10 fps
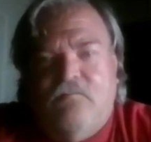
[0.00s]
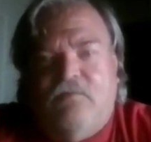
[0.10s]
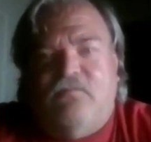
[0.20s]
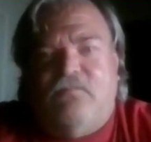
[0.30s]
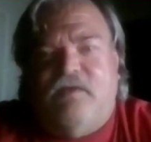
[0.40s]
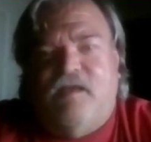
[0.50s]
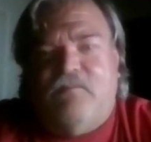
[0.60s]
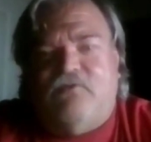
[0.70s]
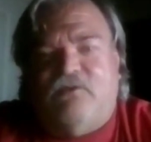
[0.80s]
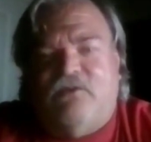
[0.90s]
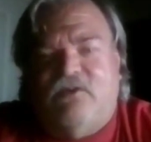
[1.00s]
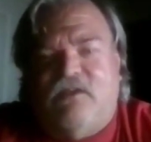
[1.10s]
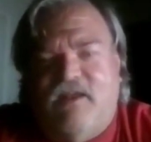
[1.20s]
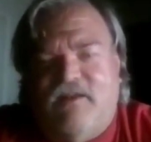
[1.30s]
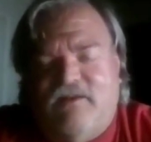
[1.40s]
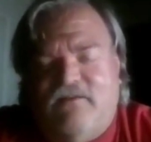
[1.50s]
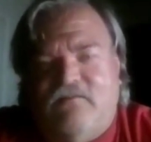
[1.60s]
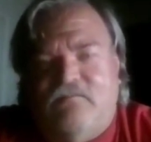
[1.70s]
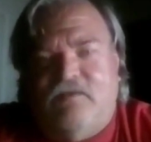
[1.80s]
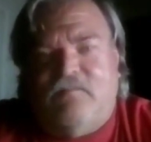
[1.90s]
but to be able to look at it and
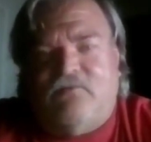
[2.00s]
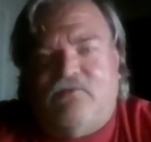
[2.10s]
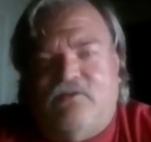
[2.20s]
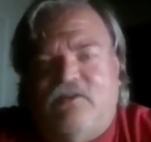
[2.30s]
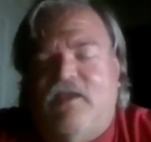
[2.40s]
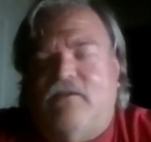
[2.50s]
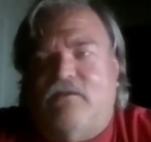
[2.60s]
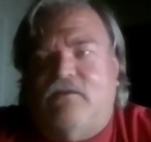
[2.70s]
to be able to get